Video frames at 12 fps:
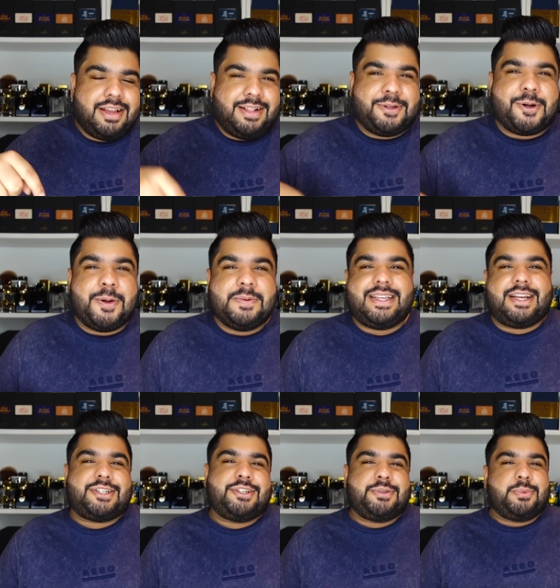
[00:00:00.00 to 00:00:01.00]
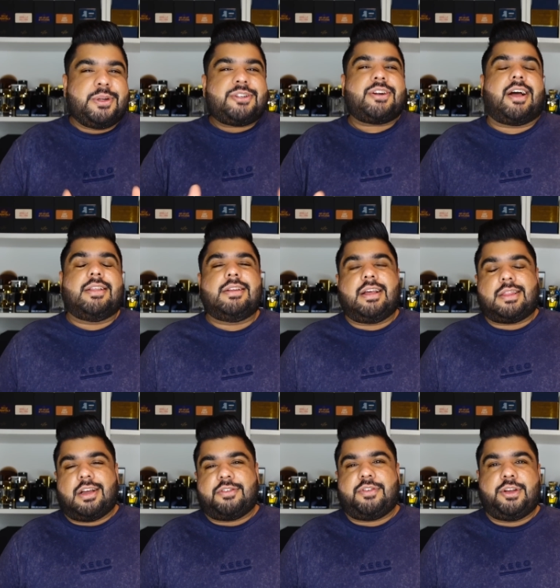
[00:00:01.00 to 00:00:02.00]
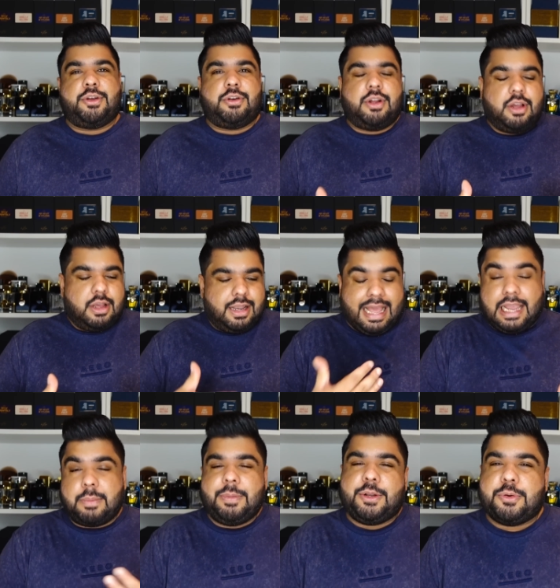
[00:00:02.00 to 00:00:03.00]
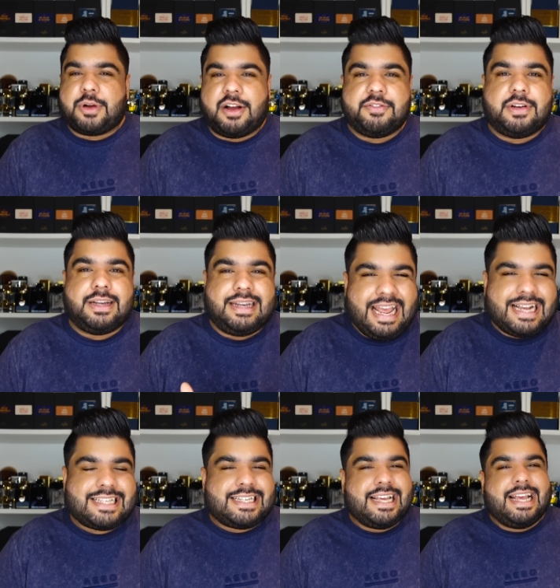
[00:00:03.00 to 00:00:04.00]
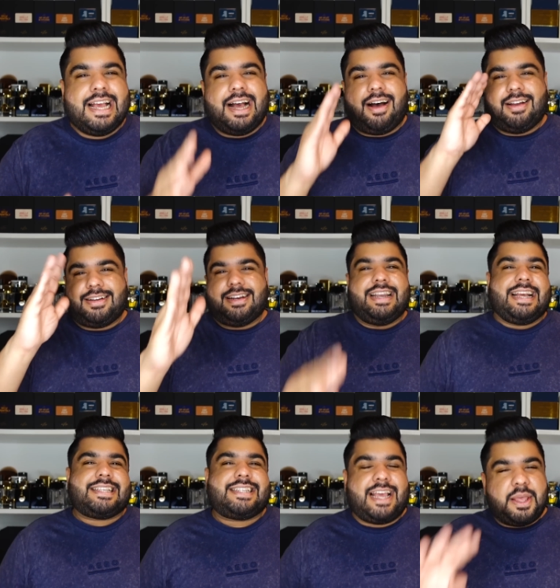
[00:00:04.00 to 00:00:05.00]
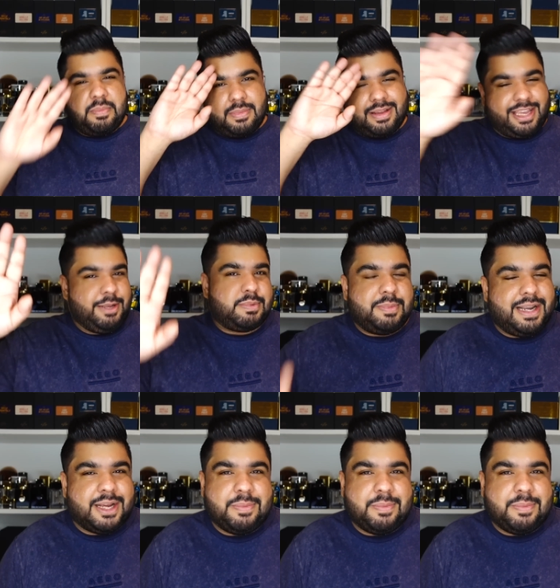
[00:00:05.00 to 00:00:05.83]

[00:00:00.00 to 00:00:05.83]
in the comment section which other lattafa you'd like me to cover next until next time keep smelling